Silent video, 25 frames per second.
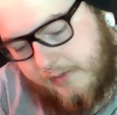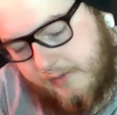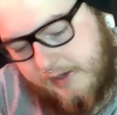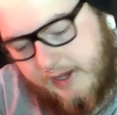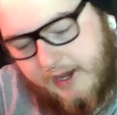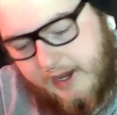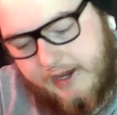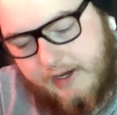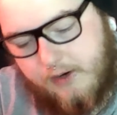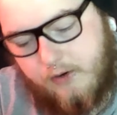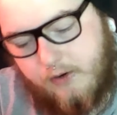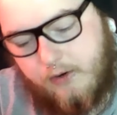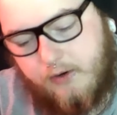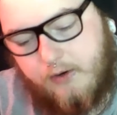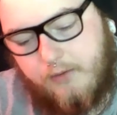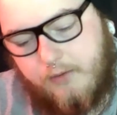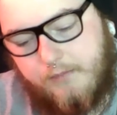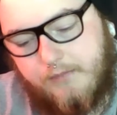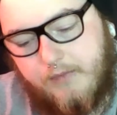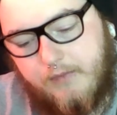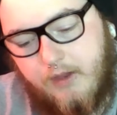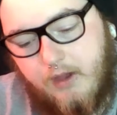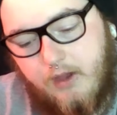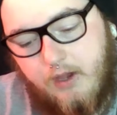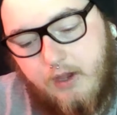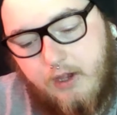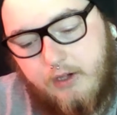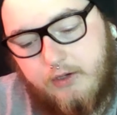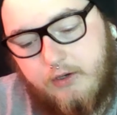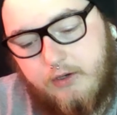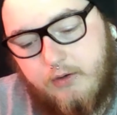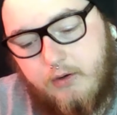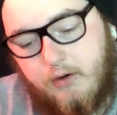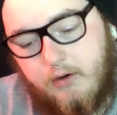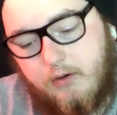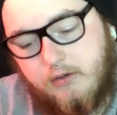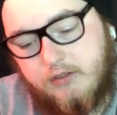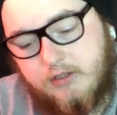RBA coil.
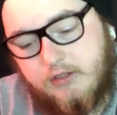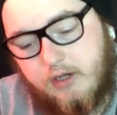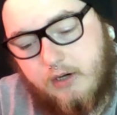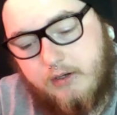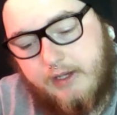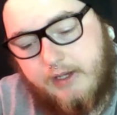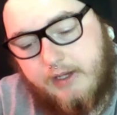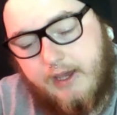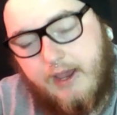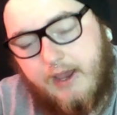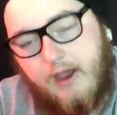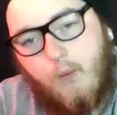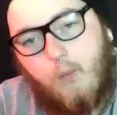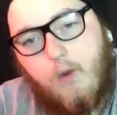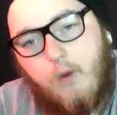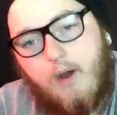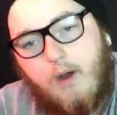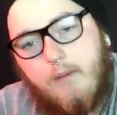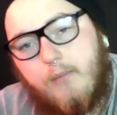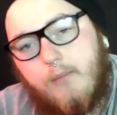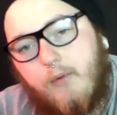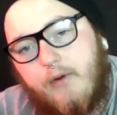You also get a